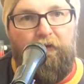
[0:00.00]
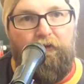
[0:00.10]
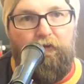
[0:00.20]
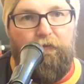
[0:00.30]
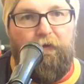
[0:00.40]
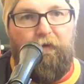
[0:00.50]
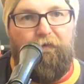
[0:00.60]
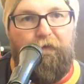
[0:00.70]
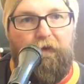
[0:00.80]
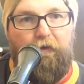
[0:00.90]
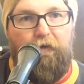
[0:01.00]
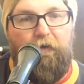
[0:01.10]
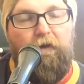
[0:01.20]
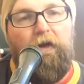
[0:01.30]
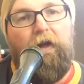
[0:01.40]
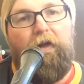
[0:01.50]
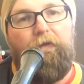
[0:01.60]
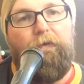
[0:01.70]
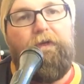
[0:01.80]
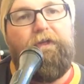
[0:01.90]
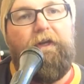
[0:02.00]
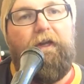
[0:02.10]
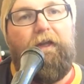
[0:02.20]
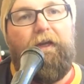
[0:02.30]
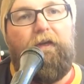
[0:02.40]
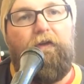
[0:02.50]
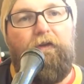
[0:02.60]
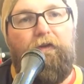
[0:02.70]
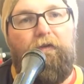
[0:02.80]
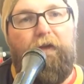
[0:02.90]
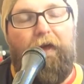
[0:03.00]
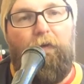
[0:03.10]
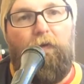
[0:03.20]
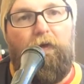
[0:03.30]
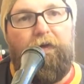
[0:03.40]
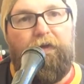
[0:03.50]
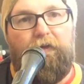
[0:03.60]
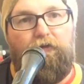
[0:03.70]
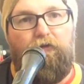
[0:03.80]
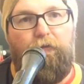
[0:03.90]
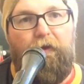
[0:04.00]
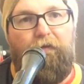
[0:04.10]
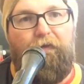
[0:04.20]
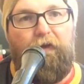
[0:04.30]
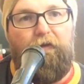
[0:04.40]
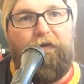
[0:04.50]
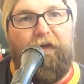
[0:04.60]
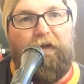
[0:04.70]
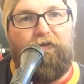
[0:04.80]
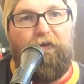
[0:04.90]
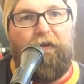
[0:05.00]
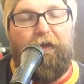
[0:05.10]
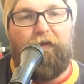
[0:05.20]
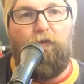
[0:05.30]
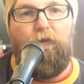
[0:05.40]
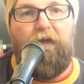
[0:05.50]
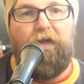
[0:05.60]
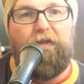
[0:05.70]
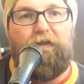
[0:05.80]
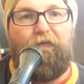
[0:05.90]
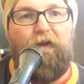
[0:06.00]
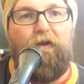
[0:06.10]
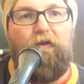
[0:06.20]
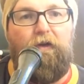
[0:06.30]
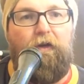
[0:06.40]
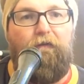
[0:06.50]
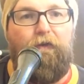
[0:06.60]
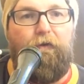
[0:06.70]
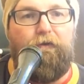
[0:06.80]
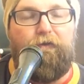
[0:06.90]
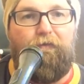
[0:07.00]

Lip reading: your ring finger. And the reason I like you to do that, one, is because your ring finger is actually like the weakest finger, even though it's